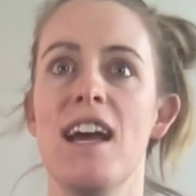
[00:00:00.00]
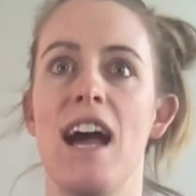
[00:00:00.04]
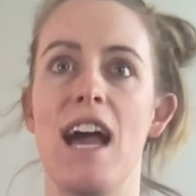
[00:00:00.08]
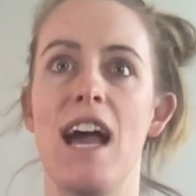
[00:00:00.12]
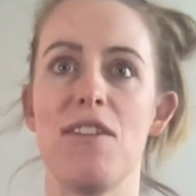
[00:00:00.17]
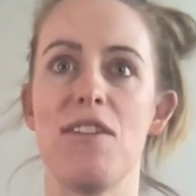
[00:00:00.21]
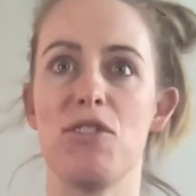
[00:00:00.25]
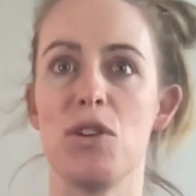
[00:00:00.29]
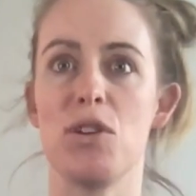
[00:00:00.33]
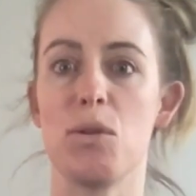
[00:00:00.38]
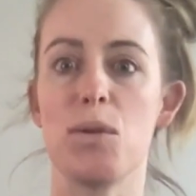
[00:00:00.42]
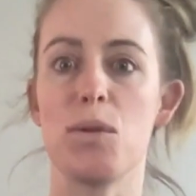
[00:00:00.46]
I
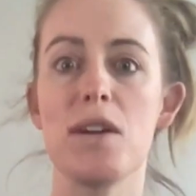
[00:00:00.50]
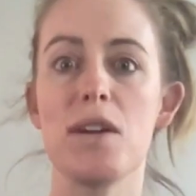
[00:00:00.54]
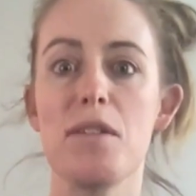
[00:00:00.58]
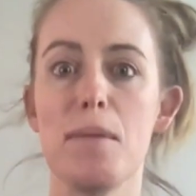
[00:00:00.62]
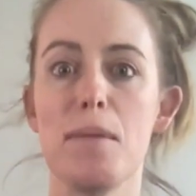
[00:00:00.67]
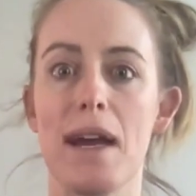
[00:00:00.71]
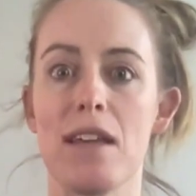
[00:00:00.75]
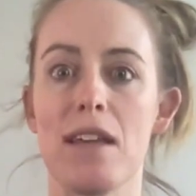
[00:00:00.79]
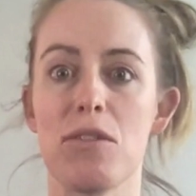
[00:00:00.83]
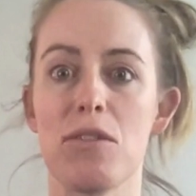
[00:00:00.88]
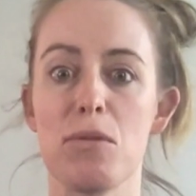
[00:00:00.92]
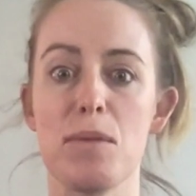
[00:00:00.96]
have to know where the
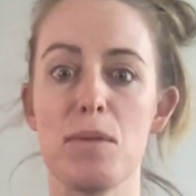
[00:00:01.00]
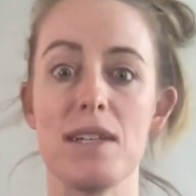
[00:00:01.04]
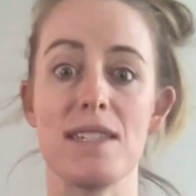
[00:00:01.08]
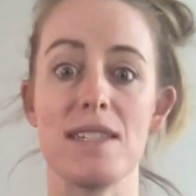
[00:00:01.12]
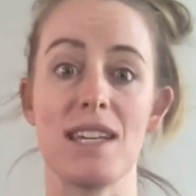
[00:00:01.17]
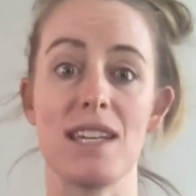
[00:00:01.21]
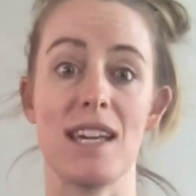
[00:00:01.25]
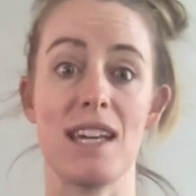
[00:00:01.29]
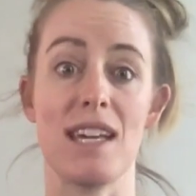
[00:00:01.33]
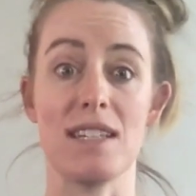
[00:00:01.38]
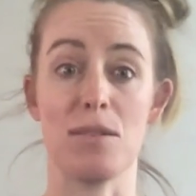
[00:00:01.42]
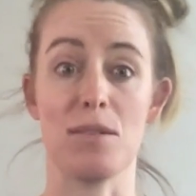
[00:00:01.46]
bathroom is
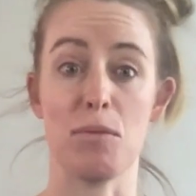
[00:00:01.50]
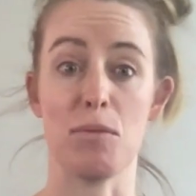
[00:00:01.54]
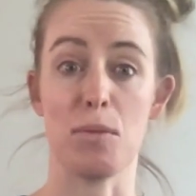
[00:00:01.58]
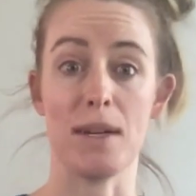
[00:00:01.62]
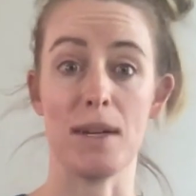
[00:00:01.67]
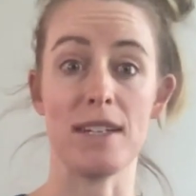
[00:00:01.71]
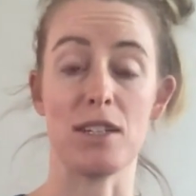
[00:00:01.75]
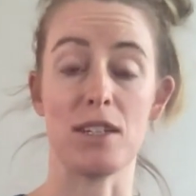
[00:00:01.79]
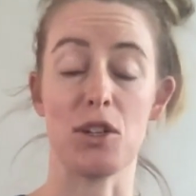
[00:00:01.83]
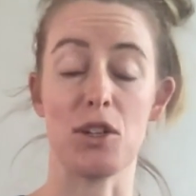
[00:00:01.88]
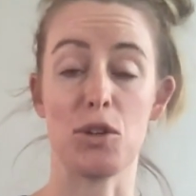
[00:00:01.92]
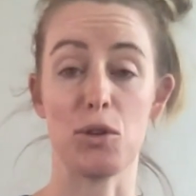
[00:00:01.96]
in case I'm
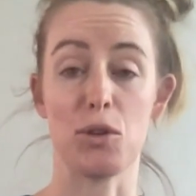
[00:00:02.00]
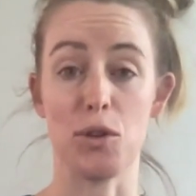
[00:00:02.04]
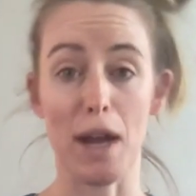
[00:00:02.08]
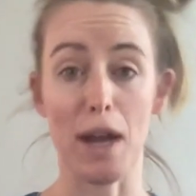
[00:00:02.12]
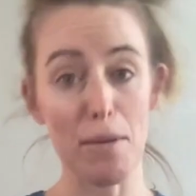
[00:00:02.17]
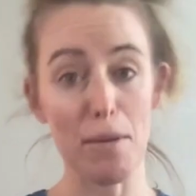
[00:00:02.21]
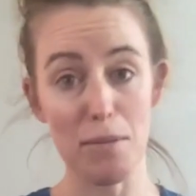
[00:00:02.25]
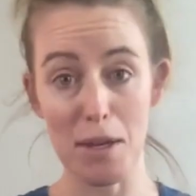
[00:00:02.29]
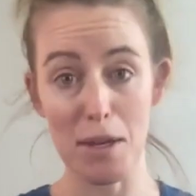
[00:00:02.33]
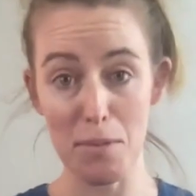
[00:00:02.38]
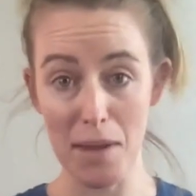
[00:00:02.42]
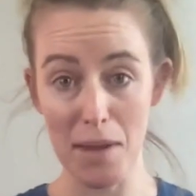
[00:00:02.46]
about to
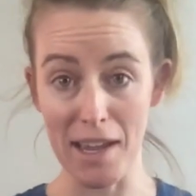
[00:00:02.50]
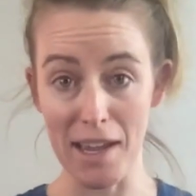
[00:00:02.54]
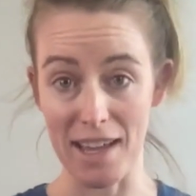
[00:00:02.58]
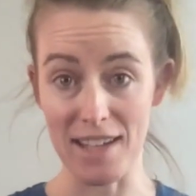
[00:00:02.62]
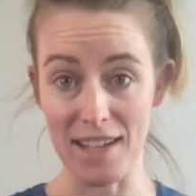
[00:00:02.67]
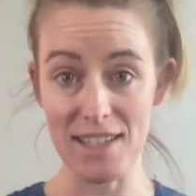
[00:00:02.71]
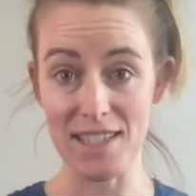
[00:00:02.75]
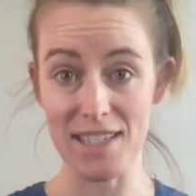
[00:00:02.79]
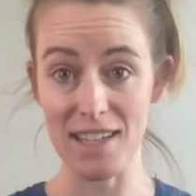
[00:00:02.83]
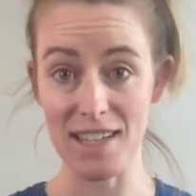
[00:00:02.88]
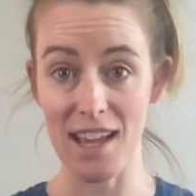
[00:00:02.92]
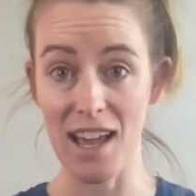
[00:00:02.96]
crap my
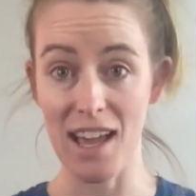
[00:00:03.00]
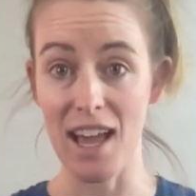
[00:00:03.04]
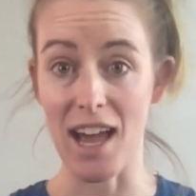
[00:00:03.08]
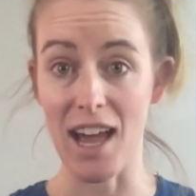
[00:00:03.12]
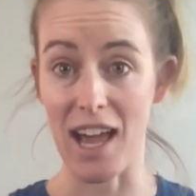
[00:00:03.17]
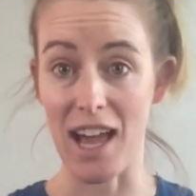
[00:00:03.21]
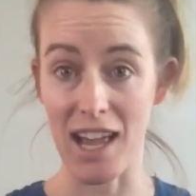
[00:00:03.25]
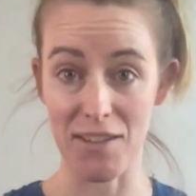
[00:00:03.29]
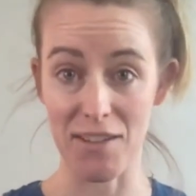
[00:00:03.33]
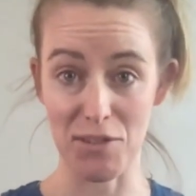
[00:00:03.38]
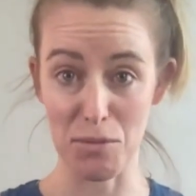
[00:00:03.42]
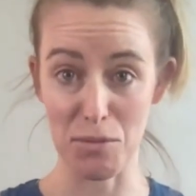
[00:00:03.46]
pants.
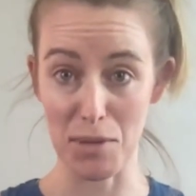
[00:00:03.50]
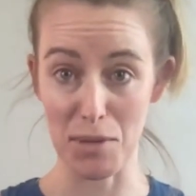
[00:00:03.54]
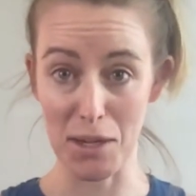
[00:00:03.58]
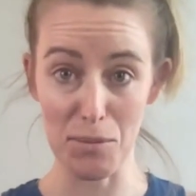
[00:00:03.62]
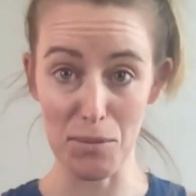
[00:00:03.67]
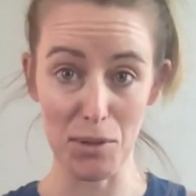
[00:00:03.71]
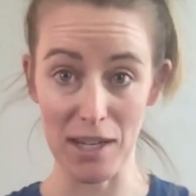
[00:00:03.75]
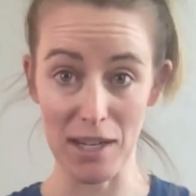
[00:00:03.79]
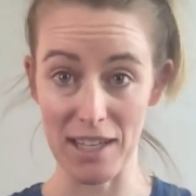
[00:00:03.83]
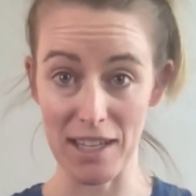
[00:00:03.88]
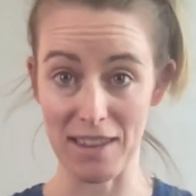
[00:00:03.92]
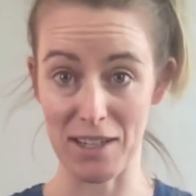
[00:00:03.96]
I have to be
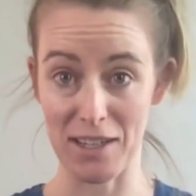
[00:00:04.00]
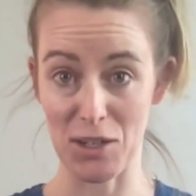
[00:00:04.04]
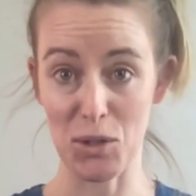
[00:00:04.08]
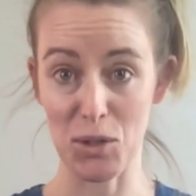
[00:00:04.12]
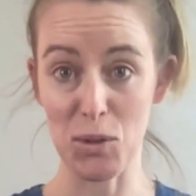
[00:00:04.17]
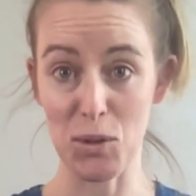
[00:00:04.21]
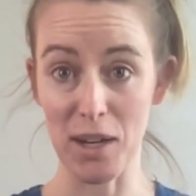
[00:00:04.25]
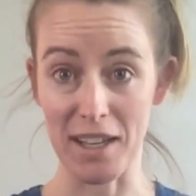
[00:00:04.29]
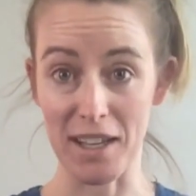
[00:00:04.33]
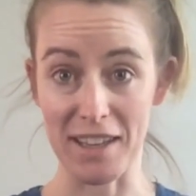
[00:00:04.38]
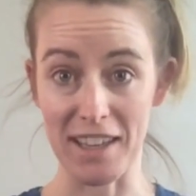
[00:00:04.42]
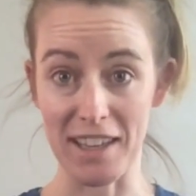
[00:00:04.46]
able to get there
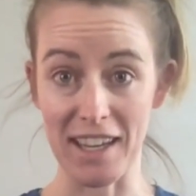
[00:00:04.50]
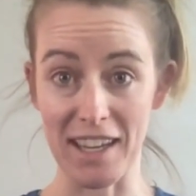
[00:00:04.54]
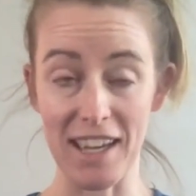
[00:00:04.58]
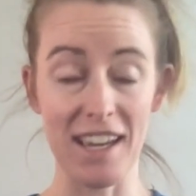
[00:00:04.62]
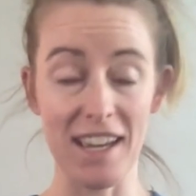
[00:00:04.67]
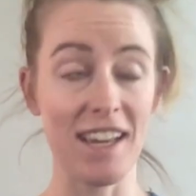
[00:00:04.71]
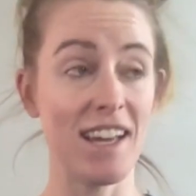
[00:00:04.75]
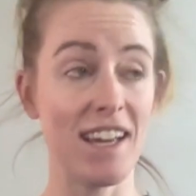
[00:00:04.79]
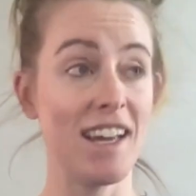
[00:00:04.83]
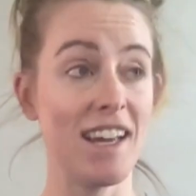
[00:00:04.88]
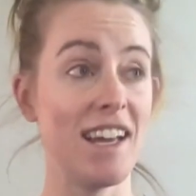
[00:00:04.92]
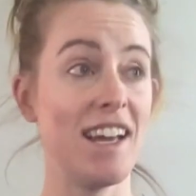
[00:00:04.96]
quickly.